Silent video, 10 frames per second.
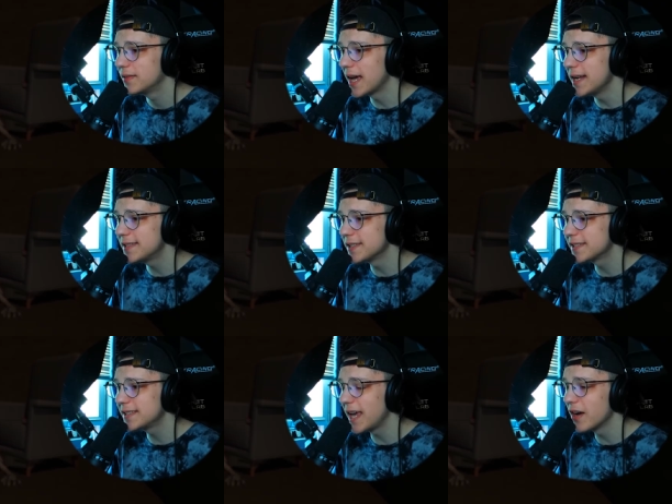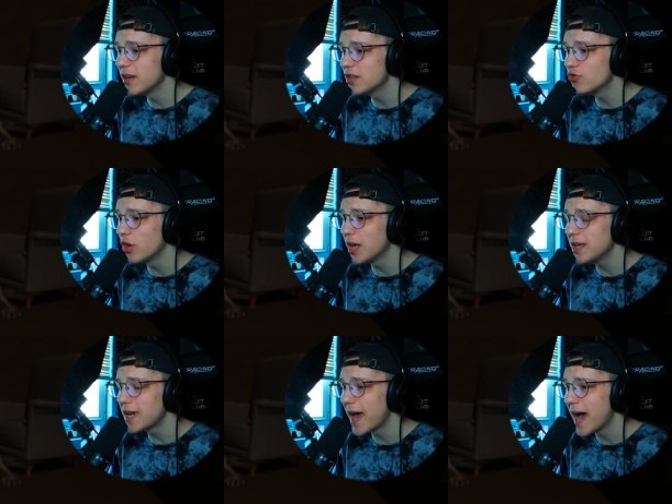is the scariest looking
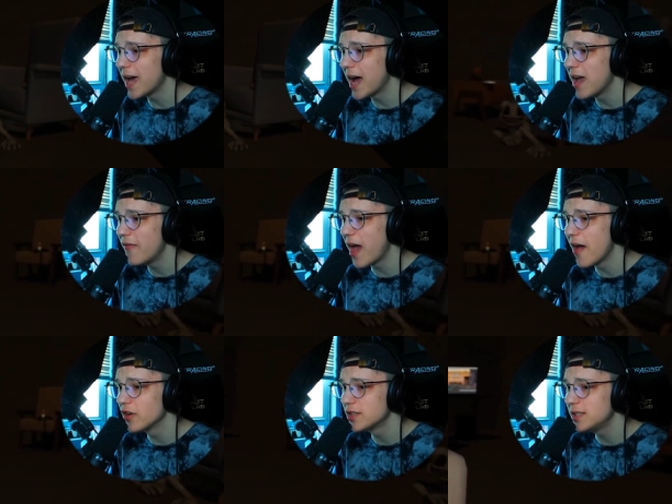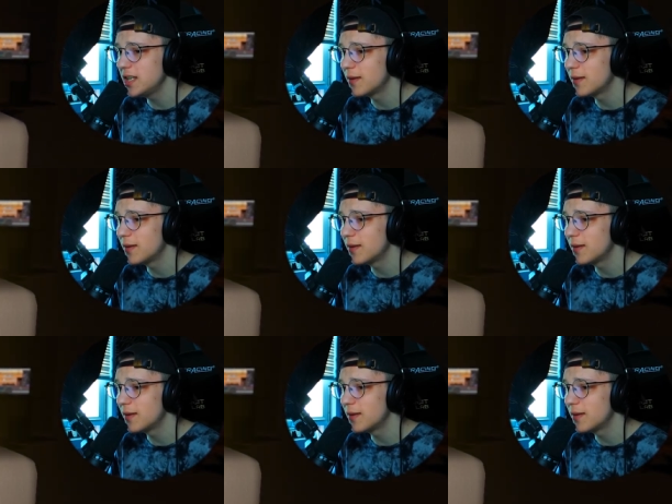cat I have ever seen in my